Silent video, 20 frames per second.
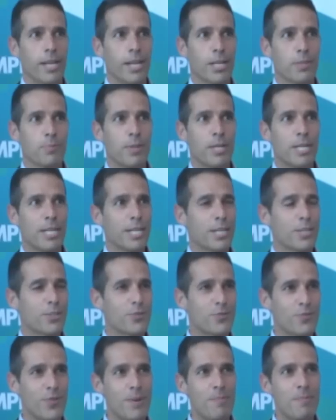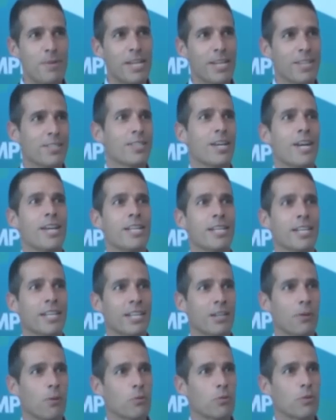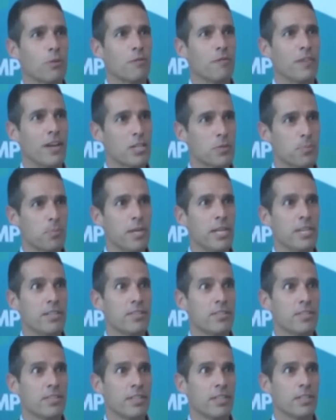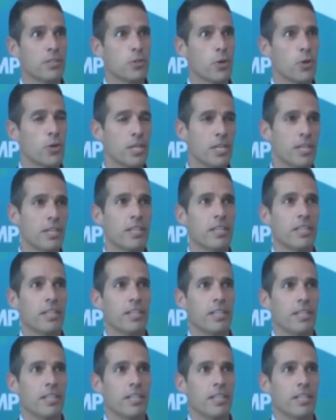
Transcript: It has been an extremely exciting and also fast-paced journey,